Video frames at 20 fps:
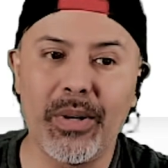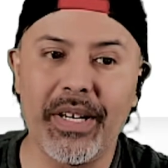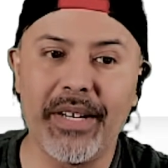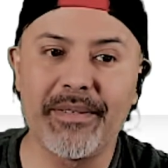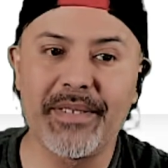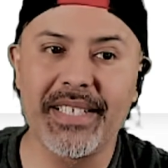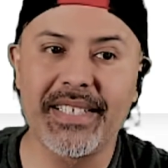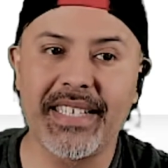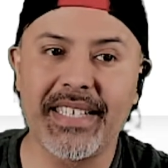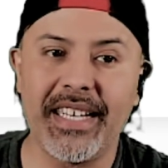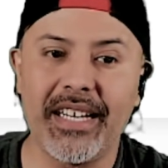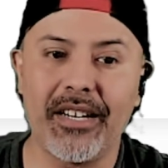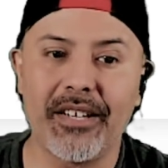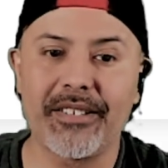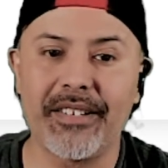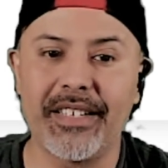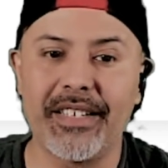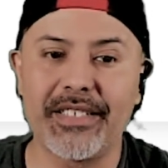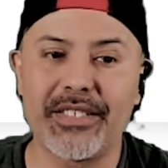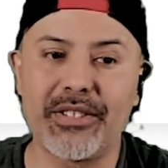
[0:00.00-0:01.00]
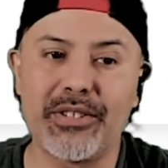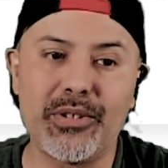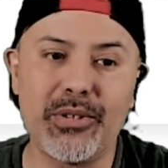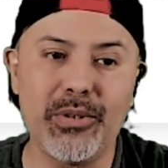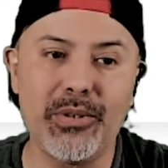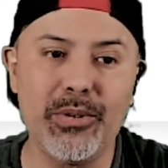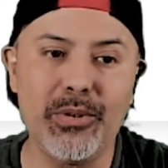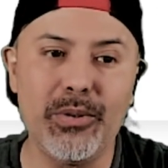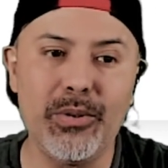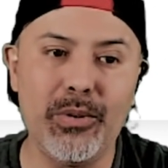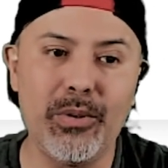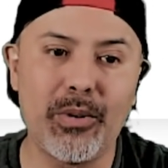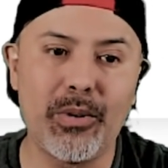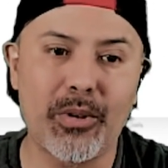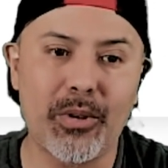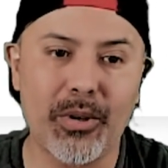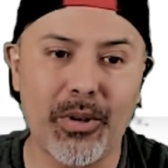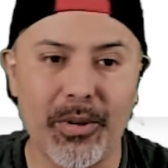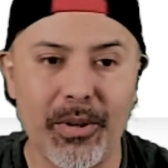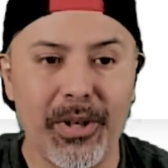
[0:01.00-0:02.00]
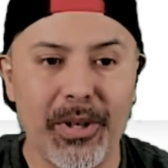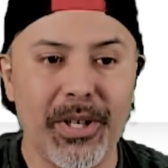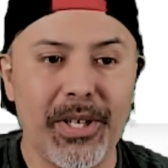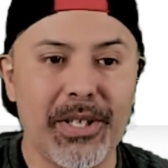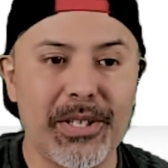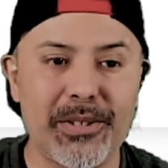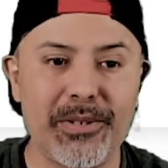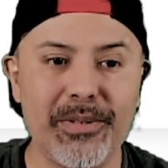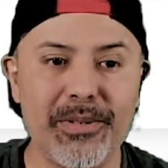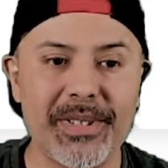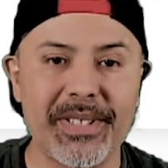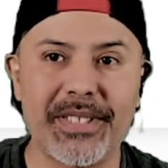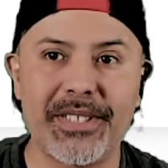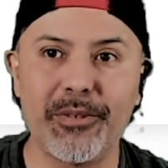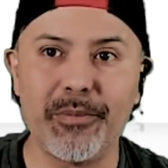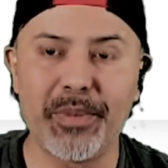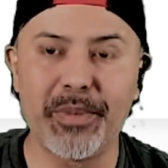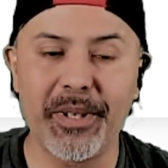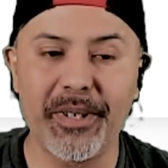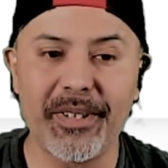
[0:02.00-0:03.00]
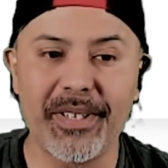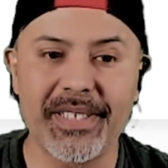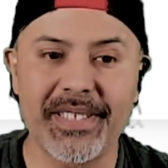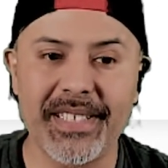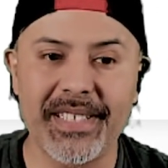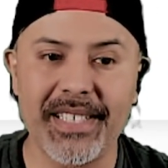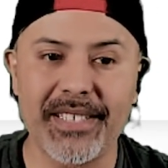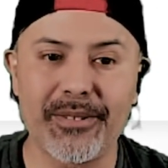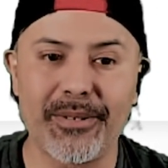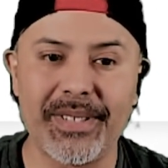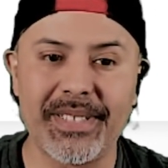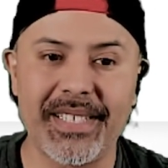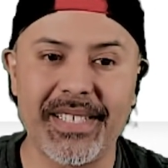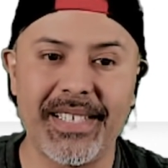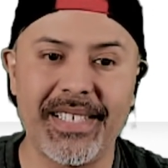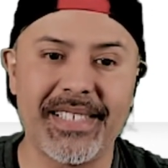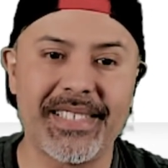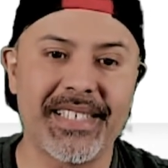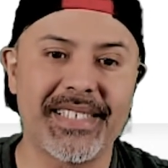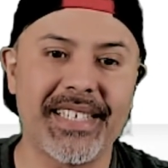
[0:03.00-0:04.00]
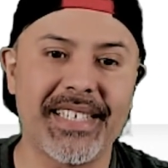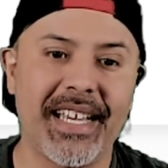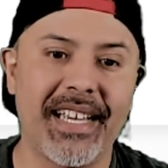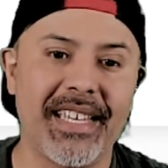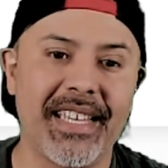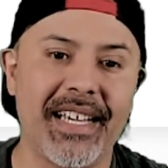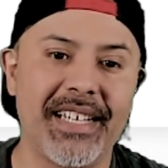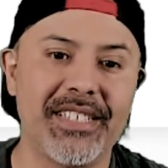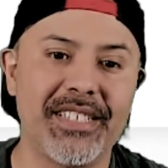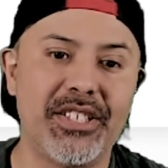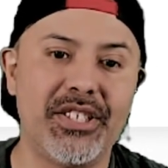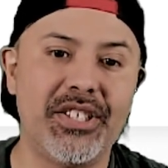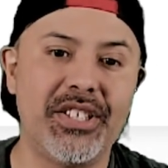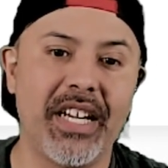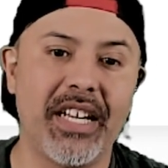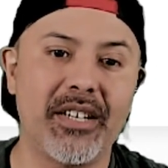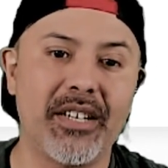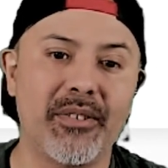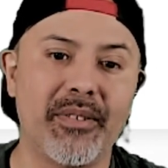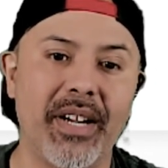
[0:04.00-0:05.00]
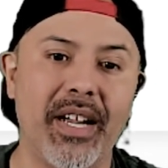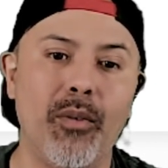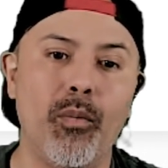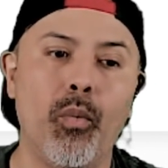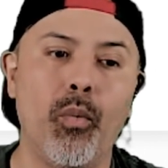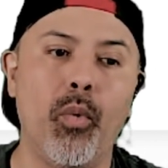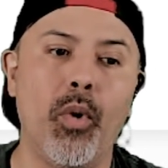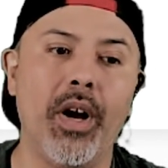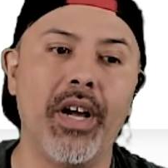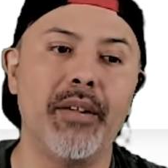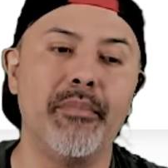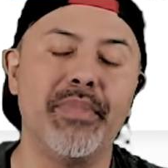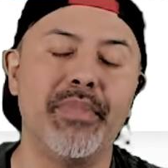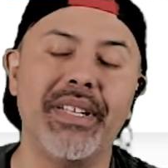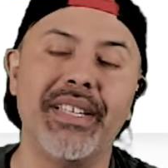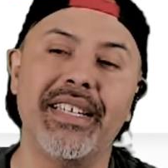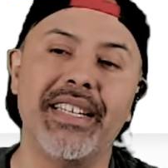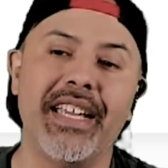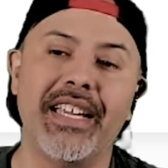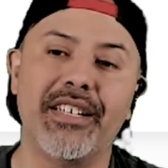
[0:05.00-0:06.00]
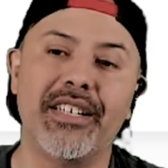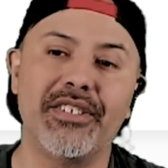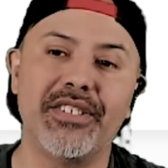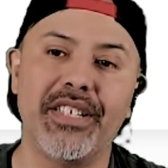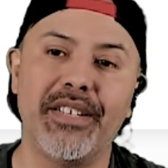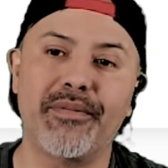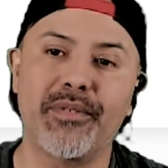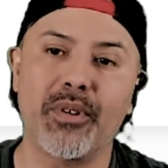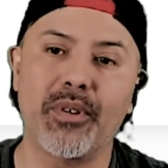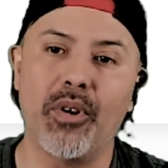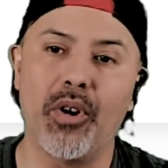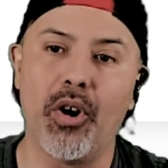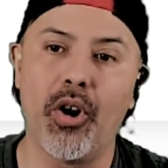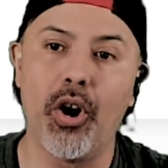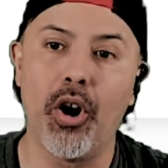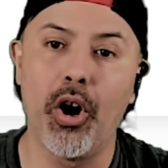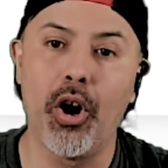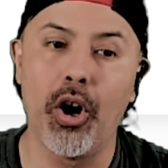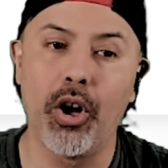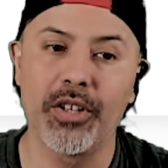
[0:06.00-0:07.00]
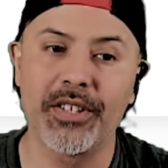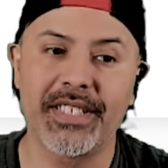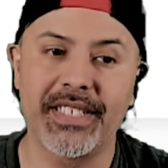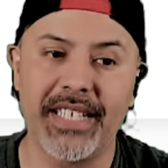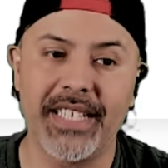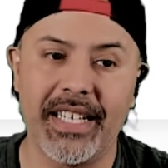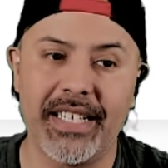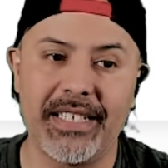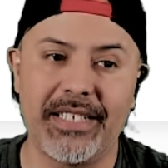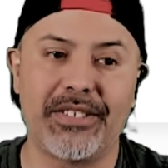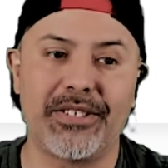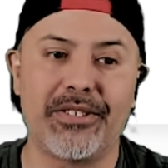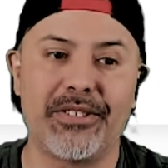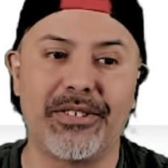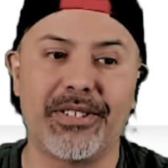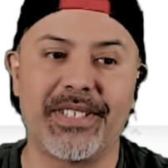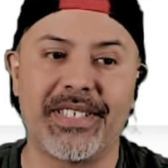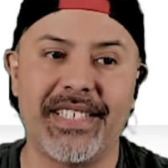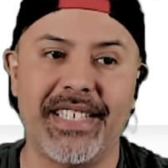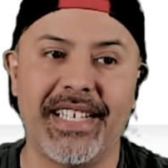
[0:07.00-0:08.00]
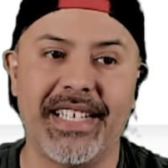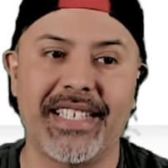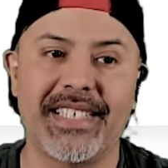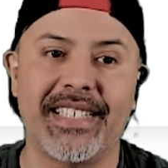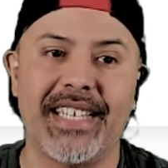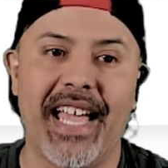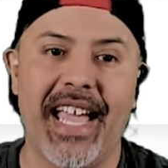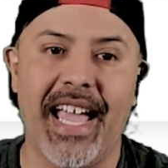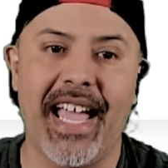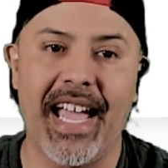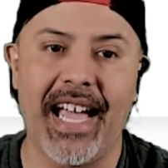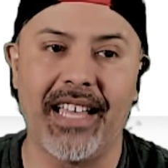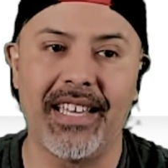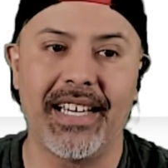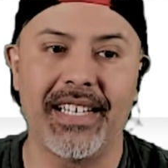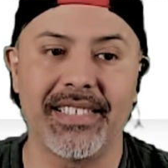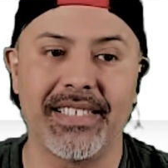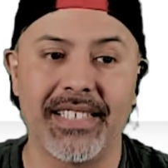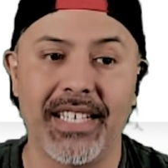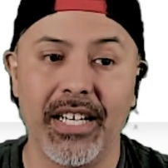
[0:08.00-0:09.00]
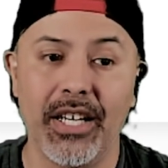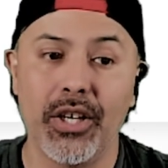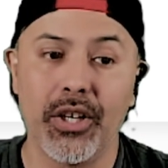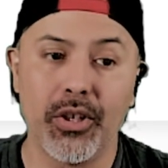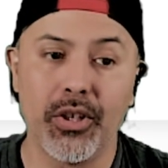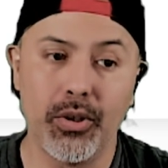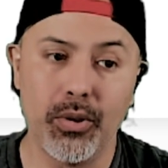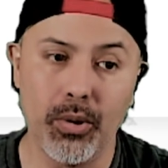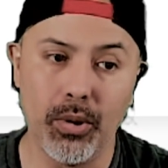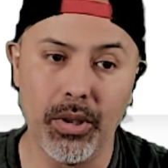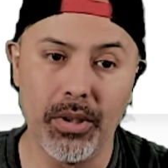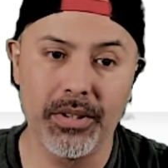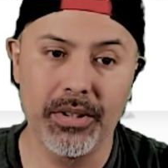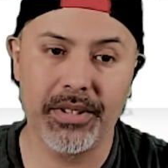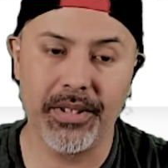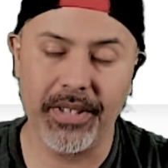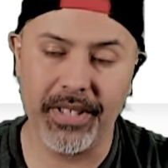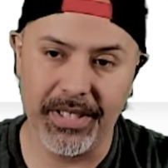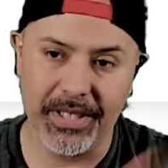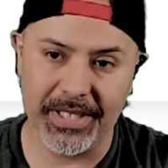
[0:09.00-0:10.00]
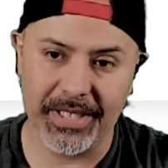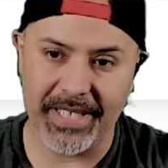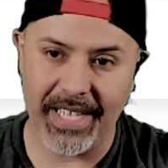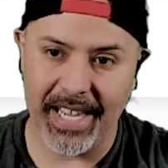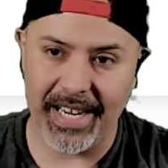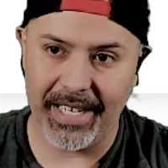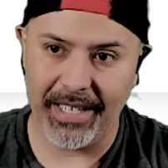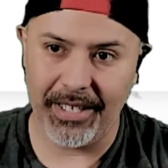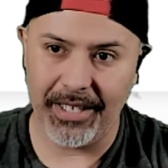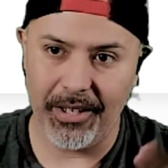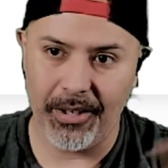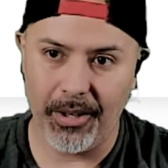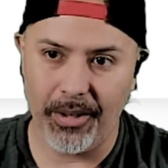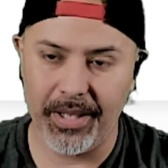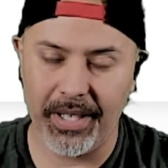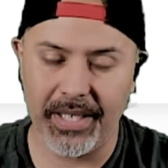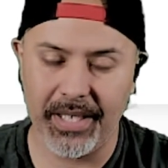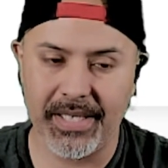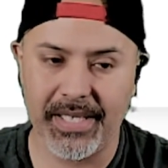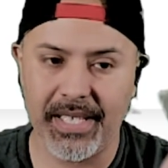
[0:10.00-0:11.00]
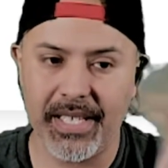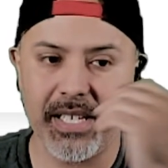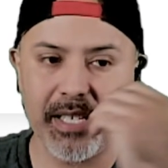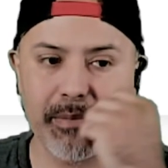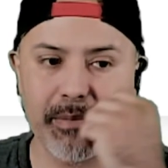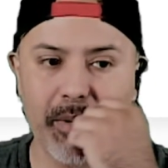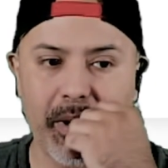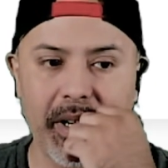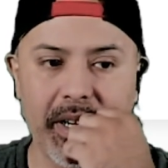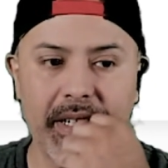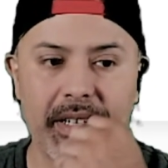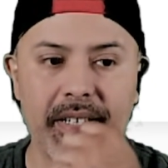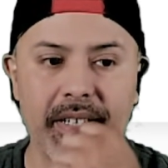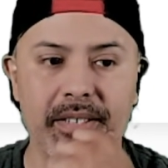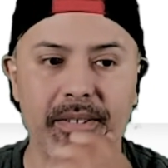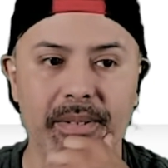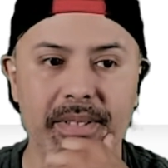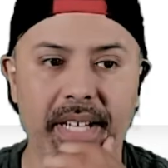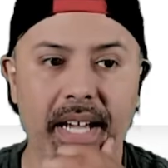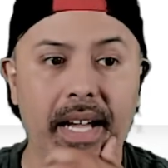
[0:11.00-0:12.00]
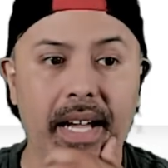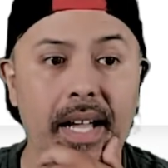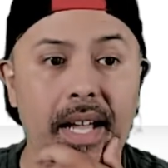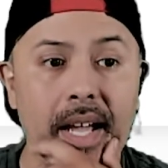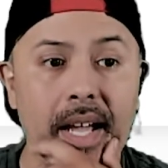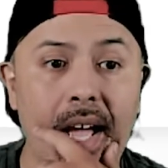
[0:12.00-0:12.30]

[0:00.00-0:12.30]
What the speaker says: if this character has two and superior 6 or Insidious 6 allies, generate 1 ability energy for all Sinister 6 allies. Cool. So they're just adding, you know, the Insidious part in there to attack.